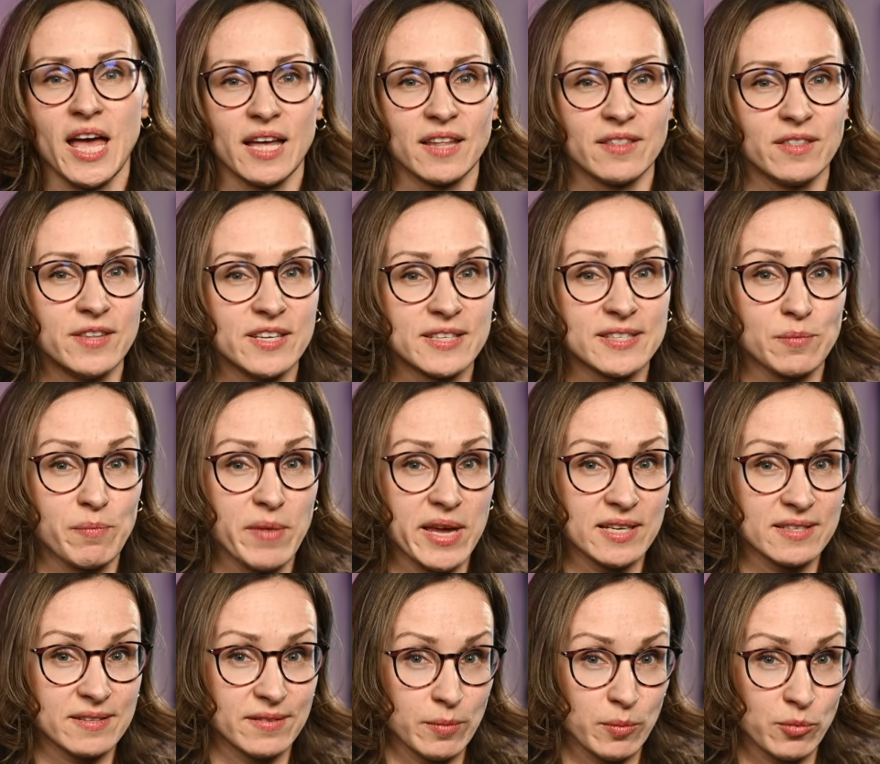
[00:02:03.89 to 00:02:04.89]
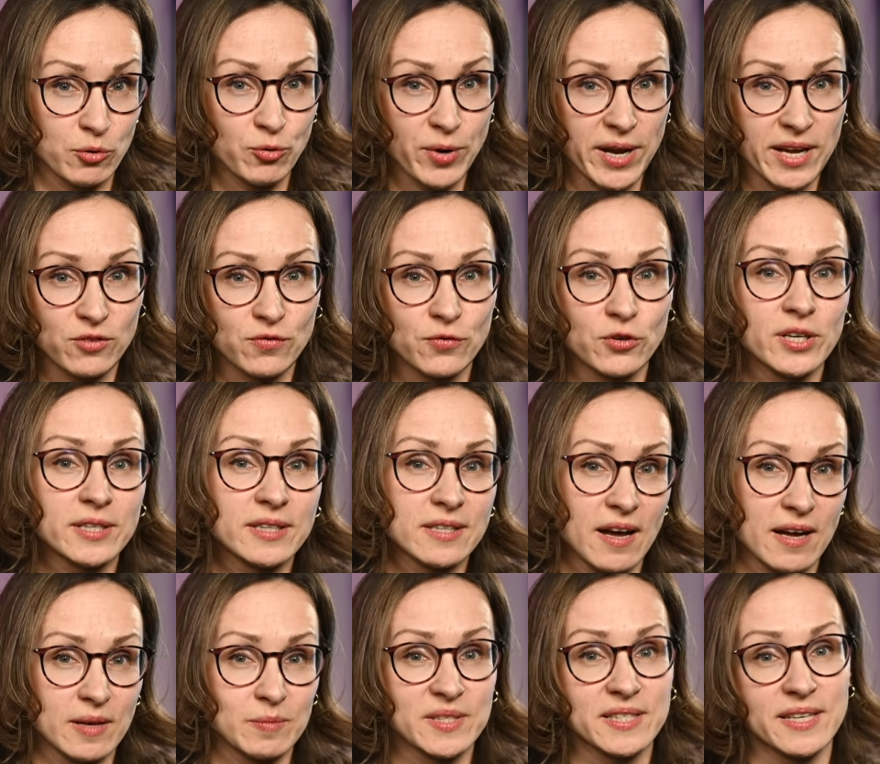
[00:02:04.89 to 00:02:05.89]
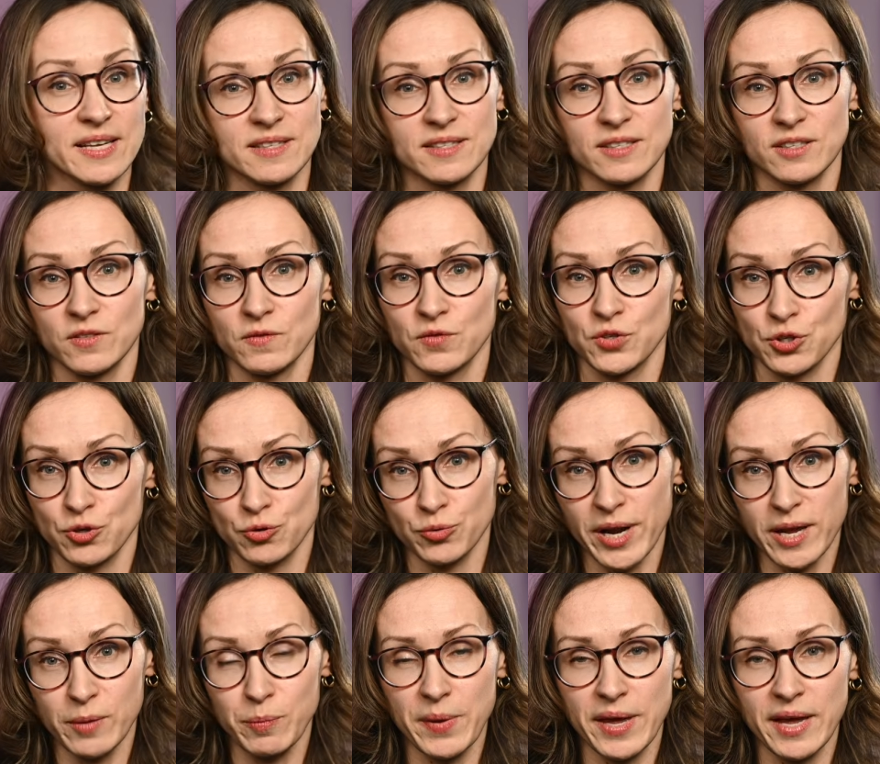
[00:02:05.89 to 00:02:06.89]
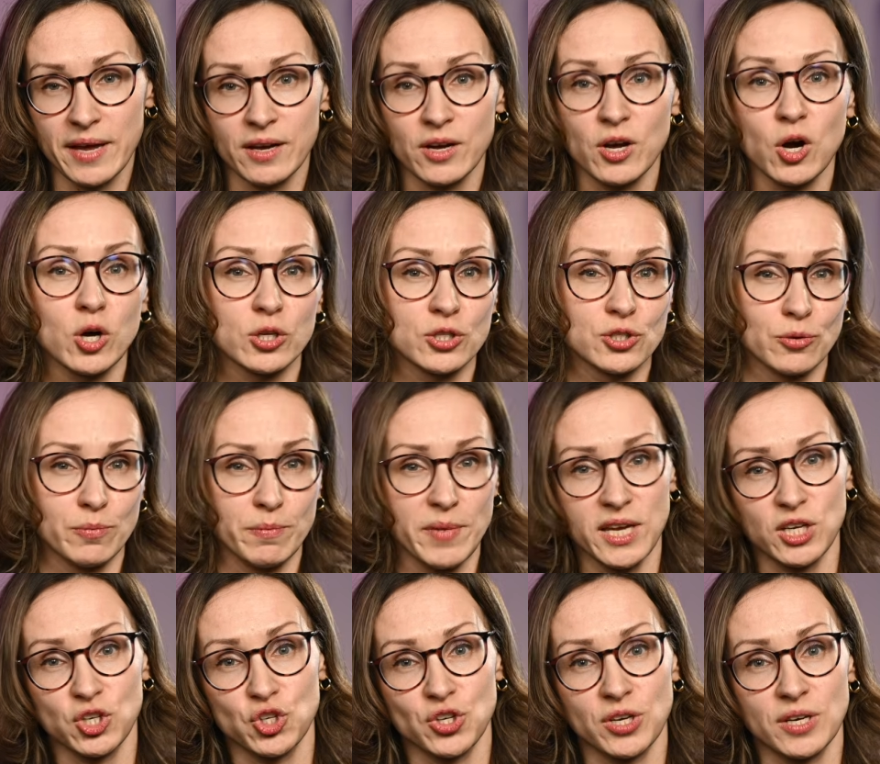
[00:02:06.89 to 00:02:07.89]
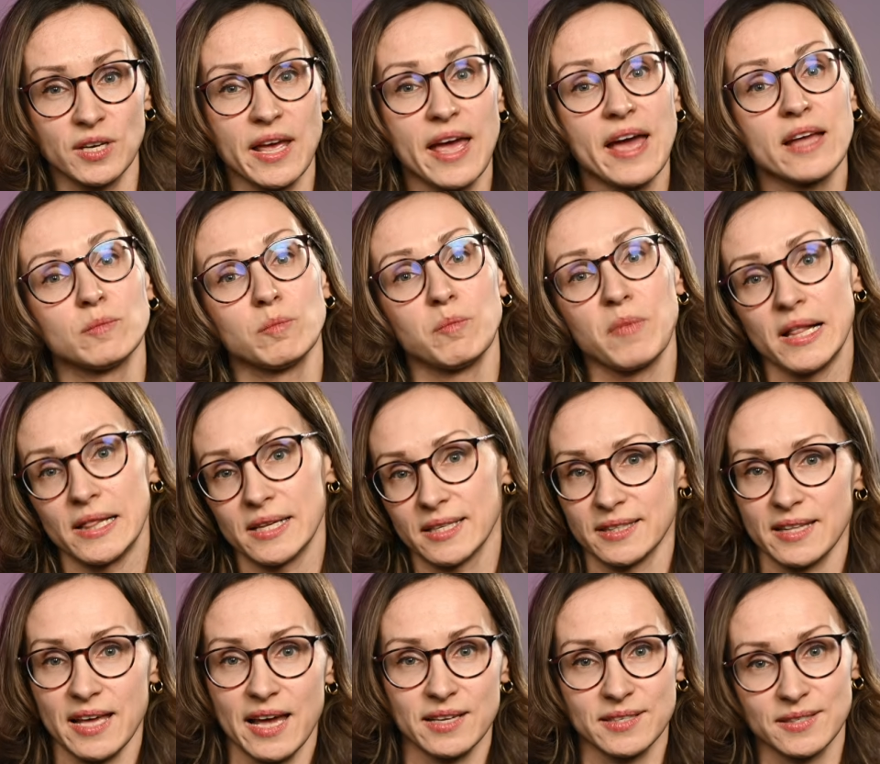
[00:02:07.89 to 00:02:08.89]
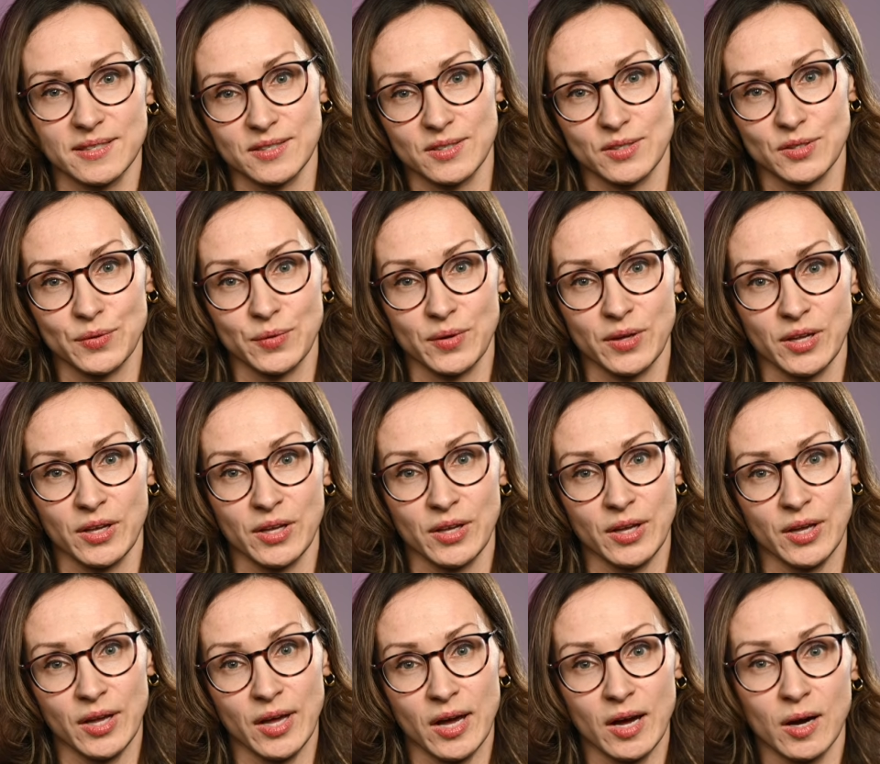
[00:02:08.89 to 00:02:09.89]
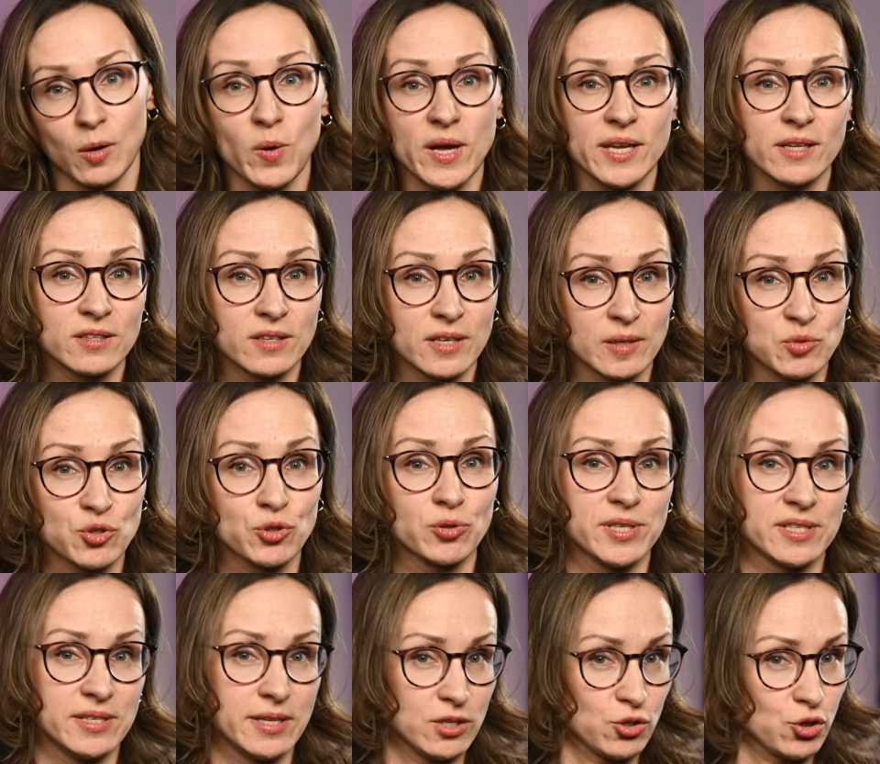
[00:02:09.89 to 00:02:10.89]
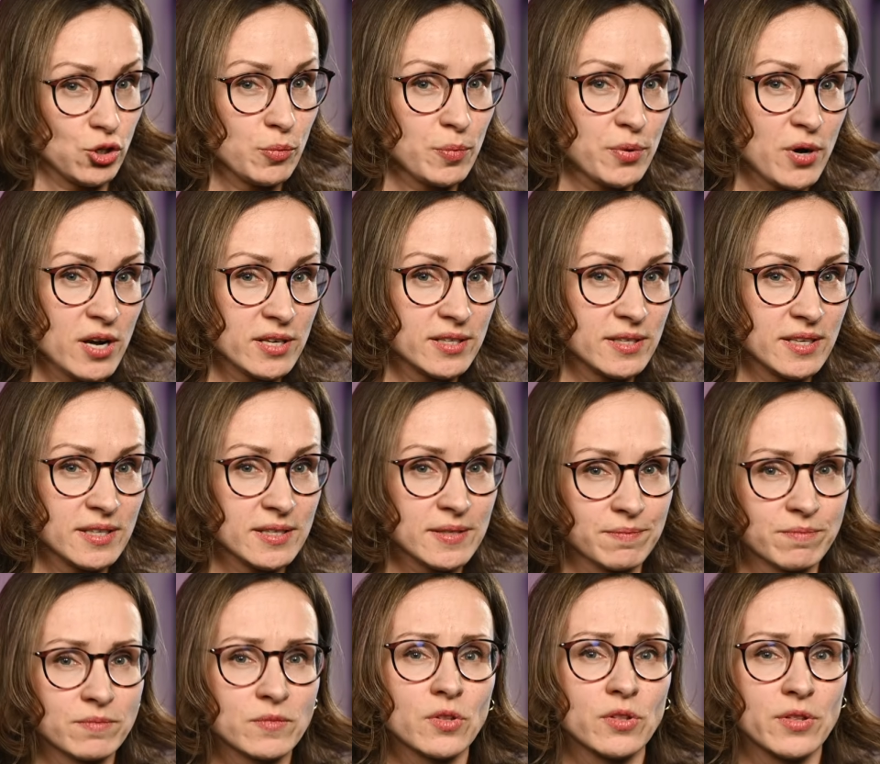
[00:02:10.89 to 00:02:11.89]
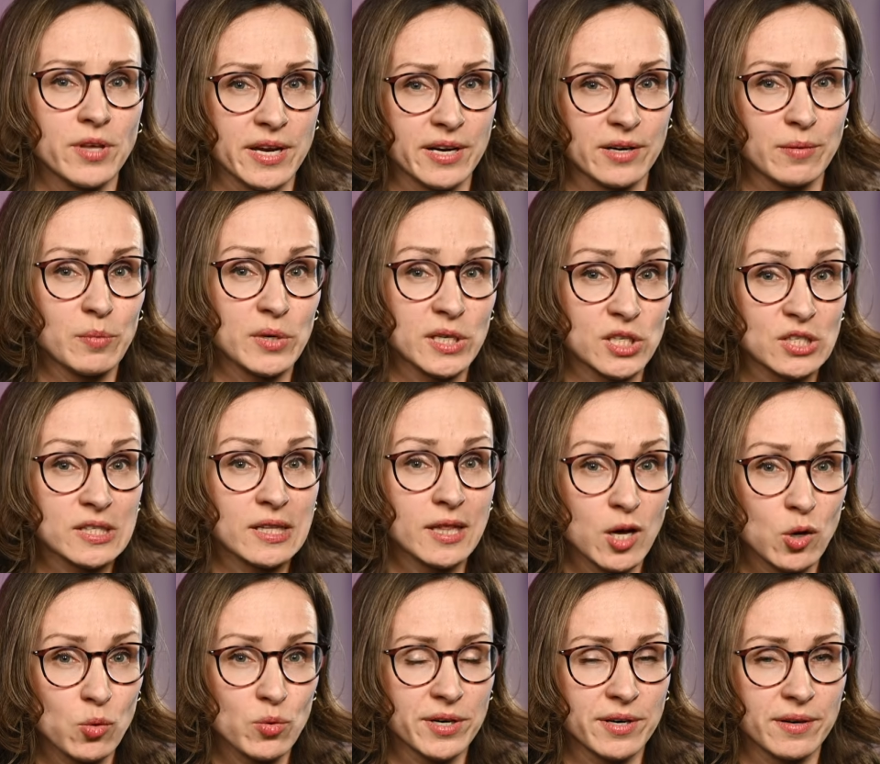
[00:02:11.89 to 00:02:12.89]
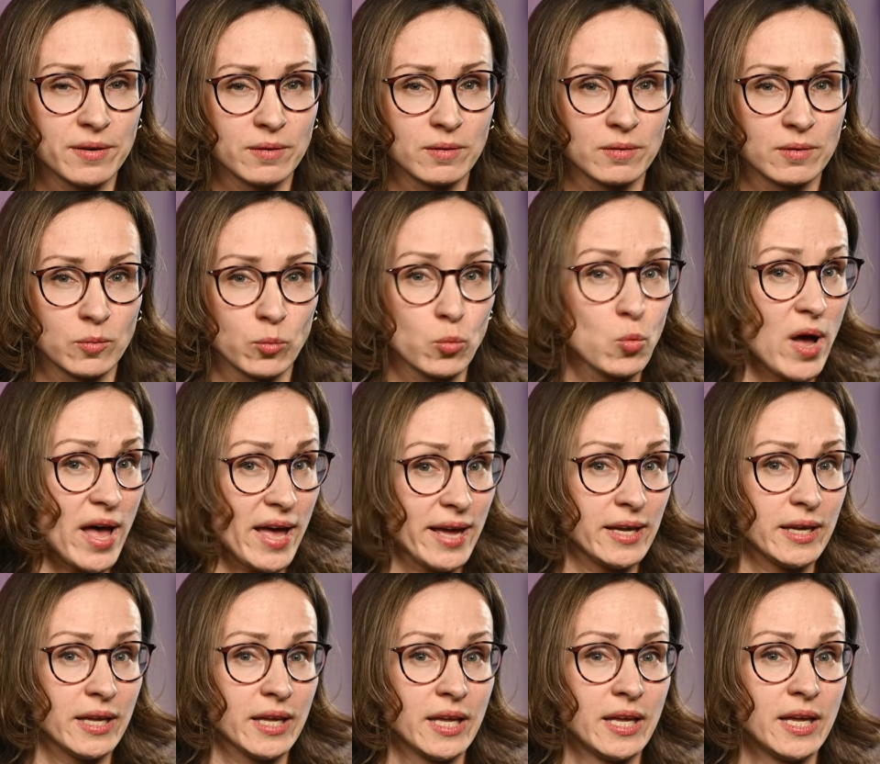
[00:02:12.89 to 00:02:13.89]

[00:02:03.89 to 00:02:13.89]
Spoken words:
This makes them great for time-sensitive scraping, automation, and bulk tasks. When it comes to residential proxies, they're much slower. Why?